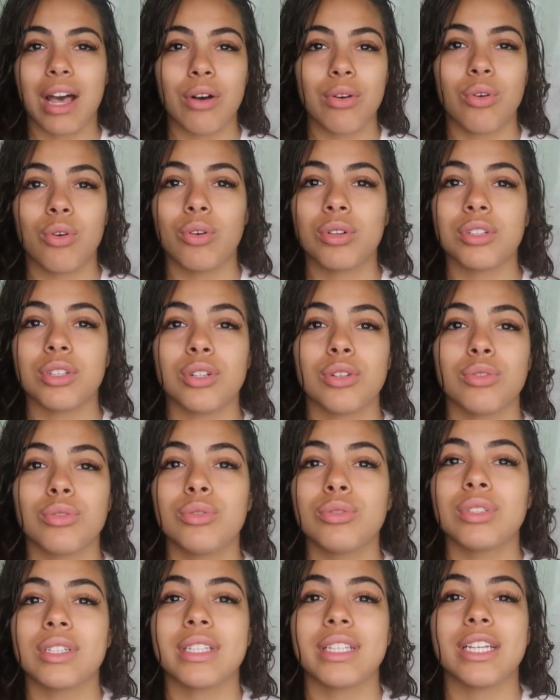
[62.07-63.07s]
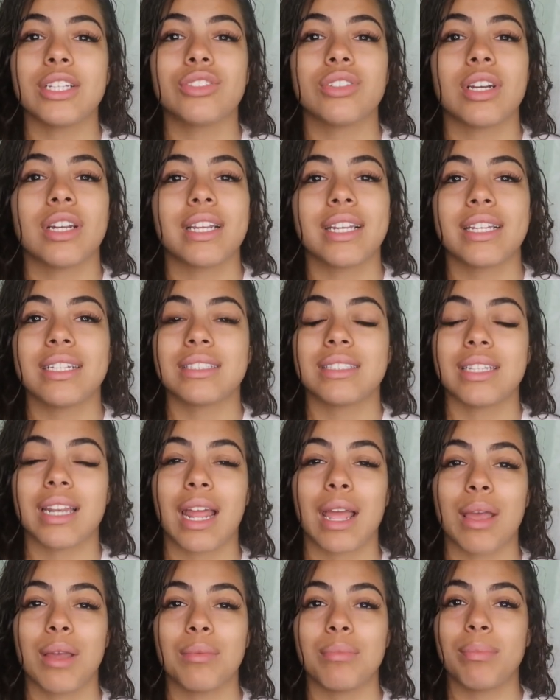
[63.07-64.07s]
out on the loose and they trying to get to
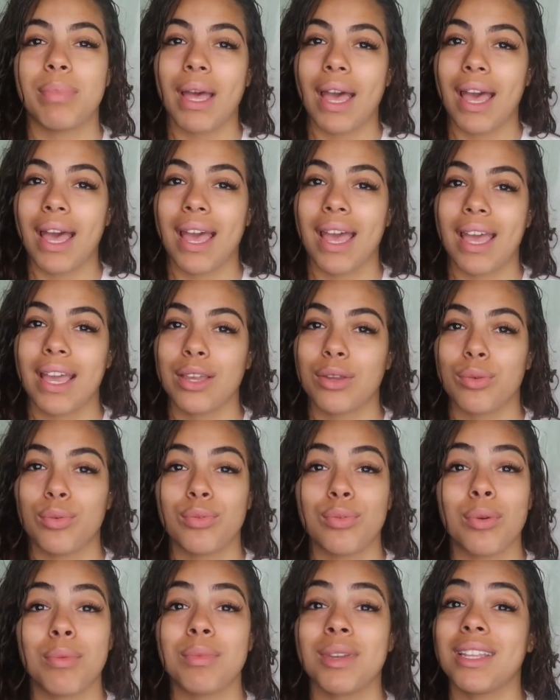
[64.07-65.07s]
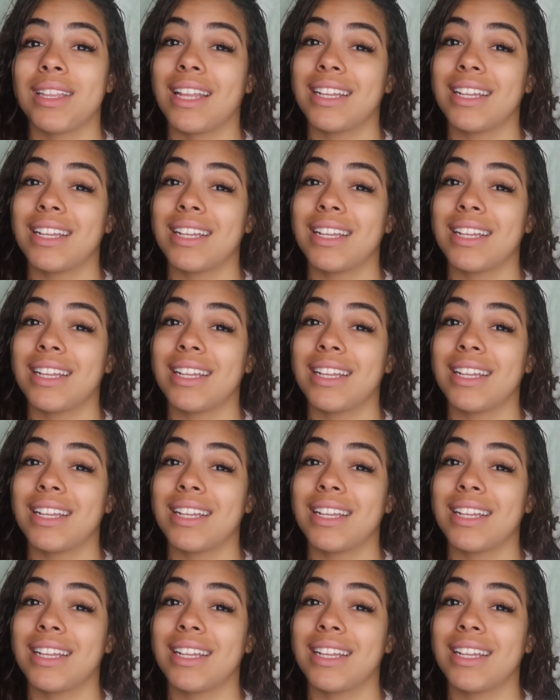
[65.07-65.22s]
that bag, you feel me?